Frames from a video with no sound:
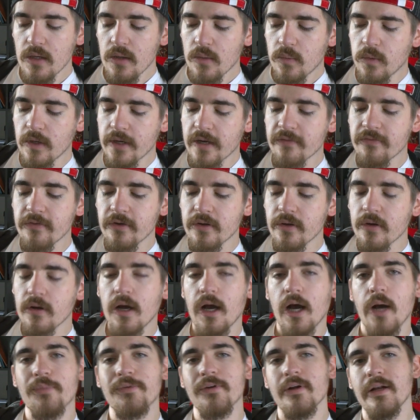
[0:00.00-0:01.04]
Whenever you're
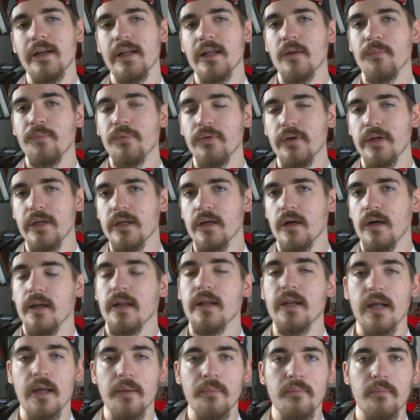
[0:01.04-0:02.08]
upgrading a precon,
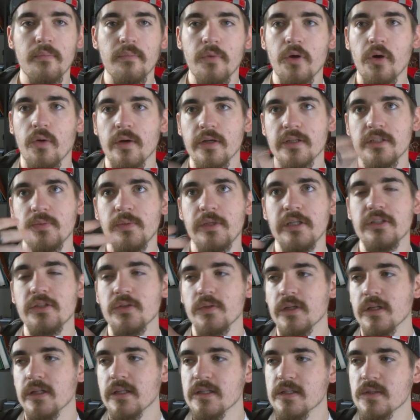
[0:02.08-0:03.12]
and I'm going to be
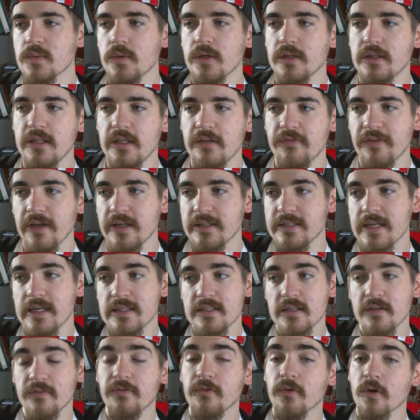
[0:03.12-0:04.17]
doing this with the
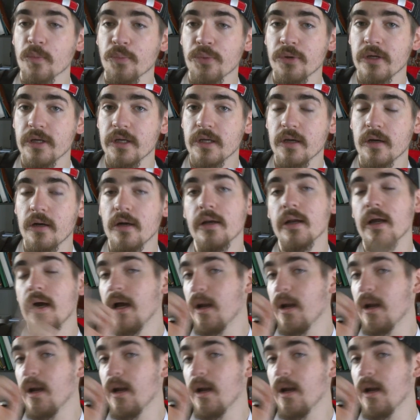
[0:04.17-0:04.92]
Fantastic Four precon,